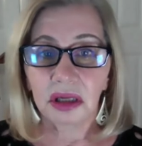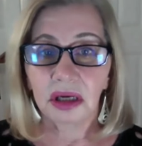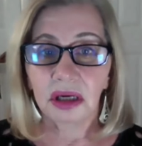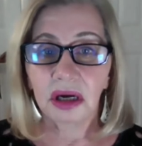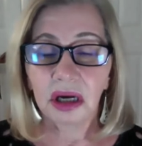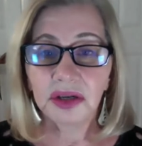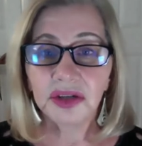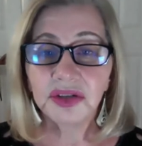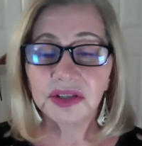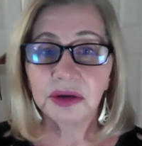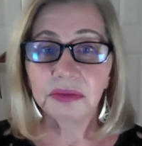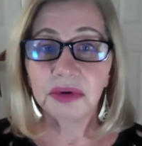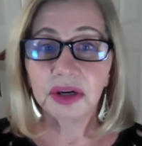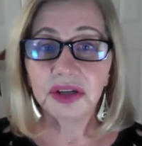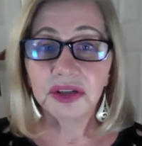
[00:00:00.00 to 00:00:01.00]
Conscious
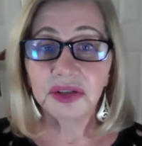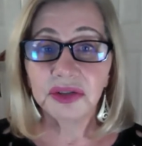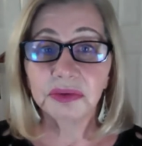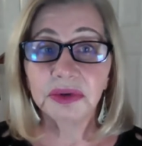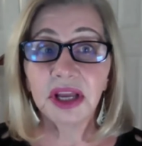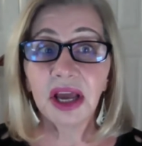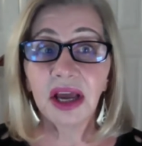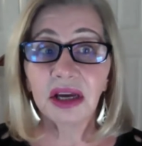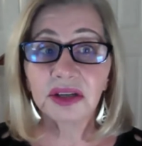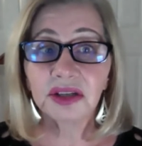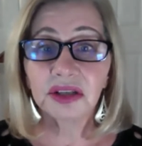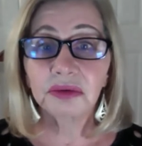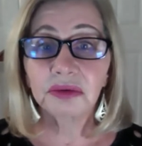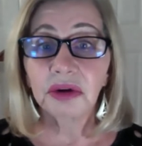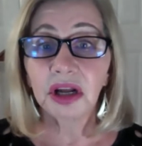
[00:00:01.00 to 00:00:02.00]
separations.
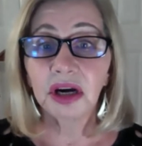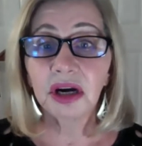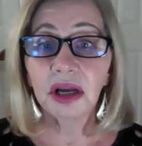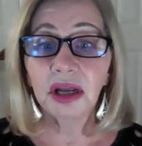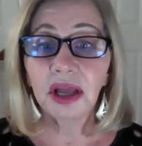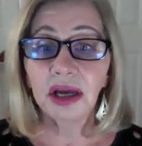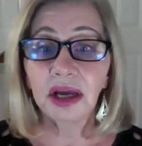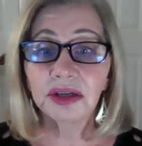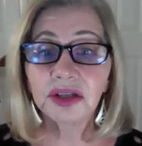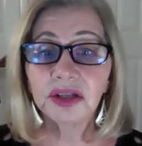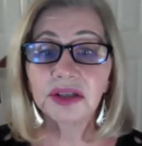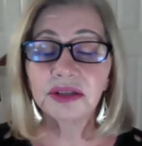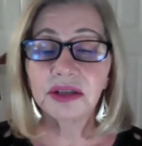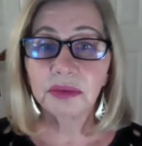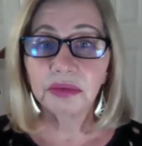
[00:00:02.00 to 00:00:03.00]
Ron and I actually
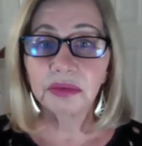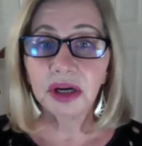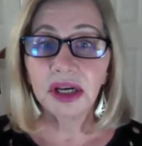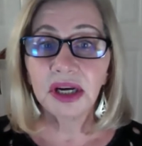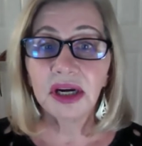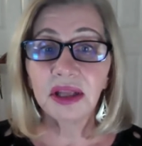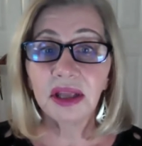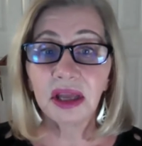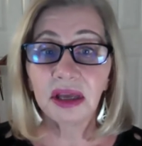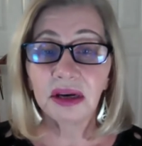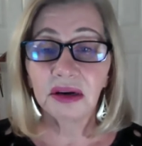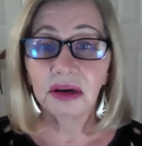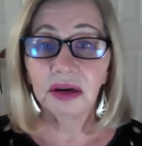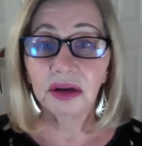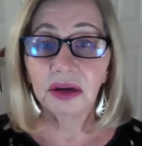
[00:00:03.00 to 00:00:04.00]
separated again.
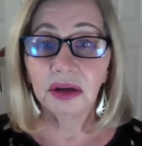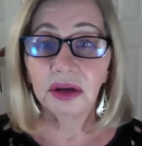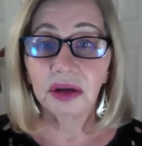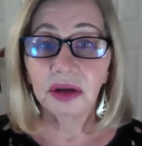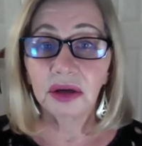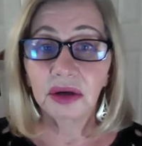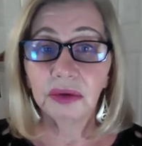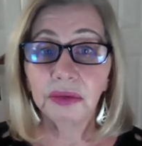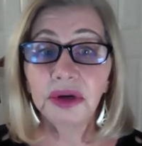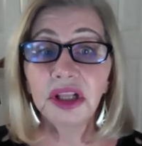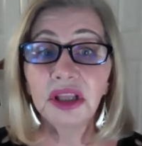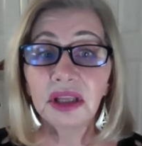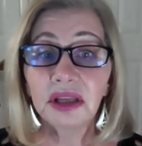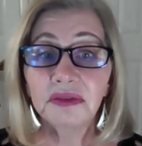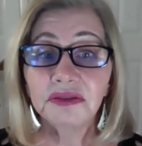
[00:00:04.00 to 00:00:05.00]
We
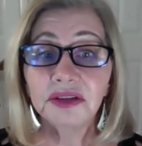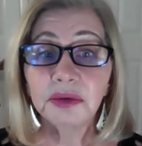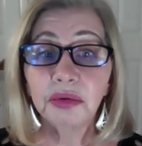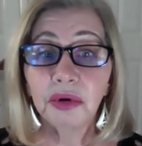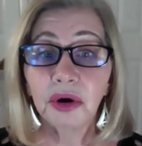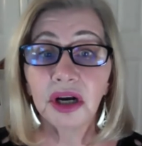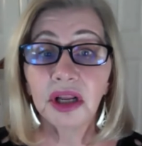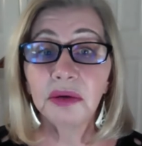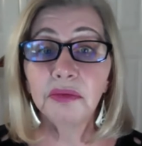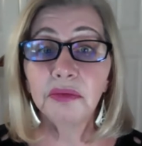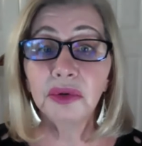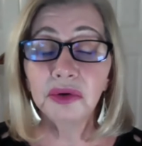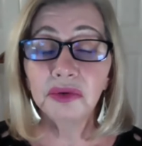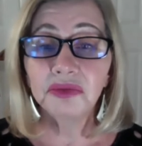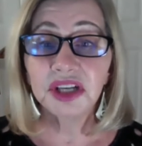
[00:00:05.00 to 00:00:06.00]
lived apart. He
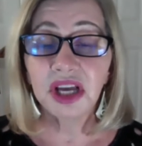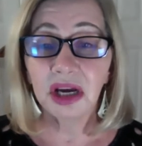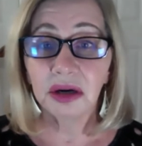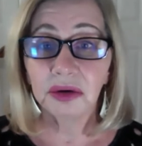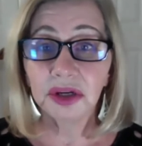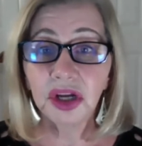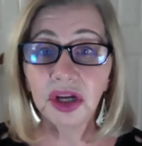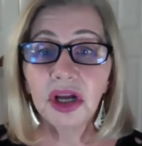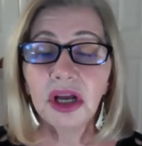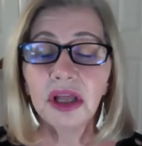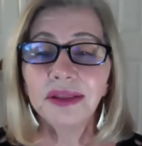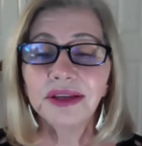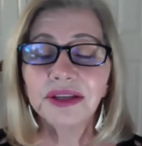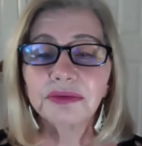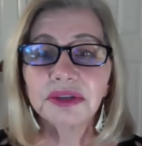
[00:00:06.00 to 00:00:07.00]
moved out.
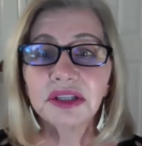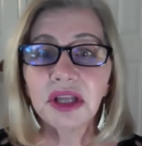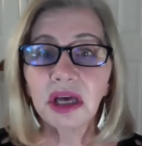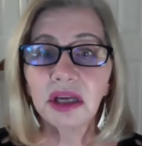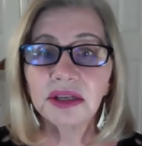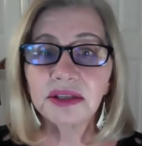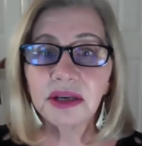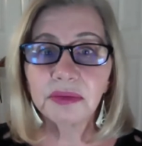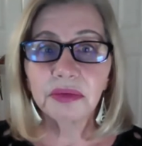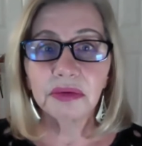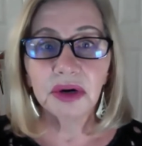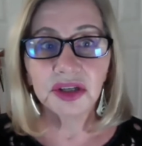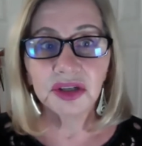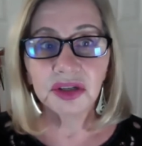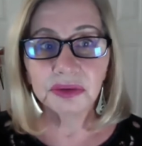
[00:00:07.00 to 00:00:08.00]
This was not a
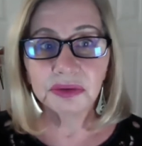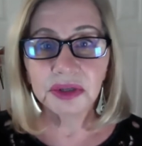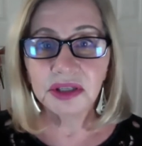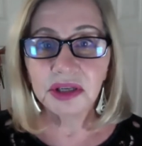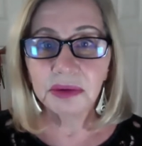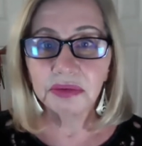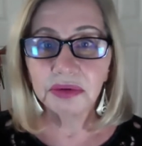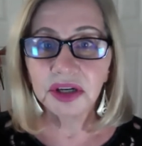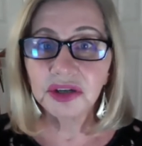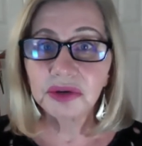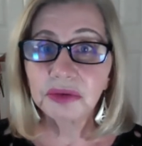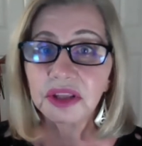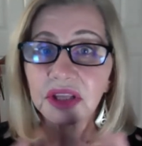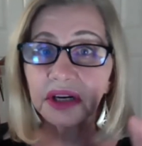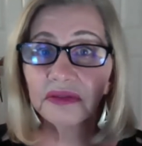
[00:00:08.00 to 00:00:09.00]
separation. It was a separation
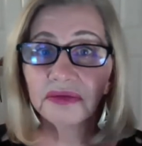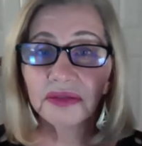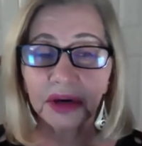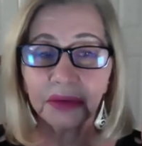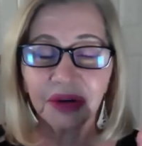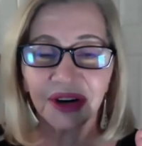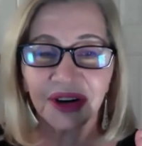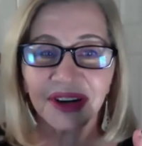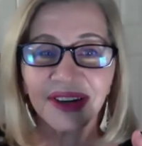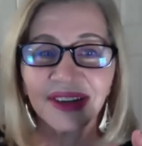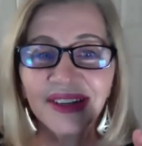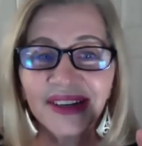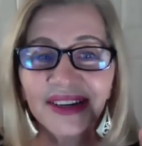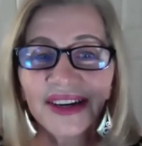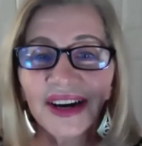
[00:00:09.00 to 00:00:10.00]
within a framework
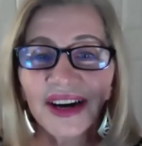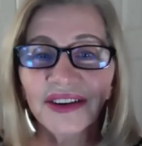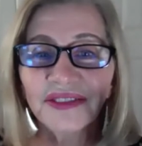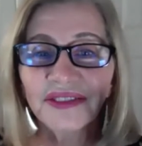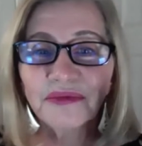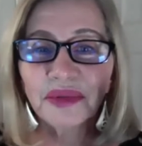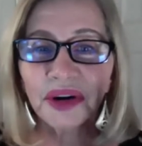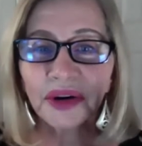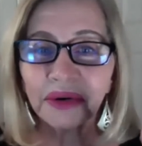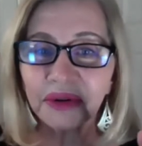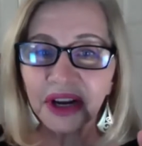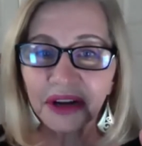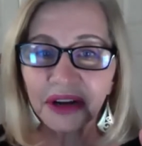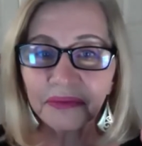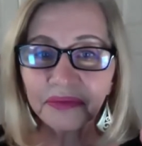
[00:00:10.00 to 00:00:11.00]
of a
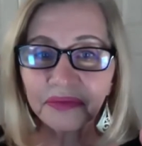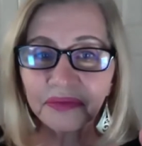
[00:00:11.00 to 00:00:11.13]
program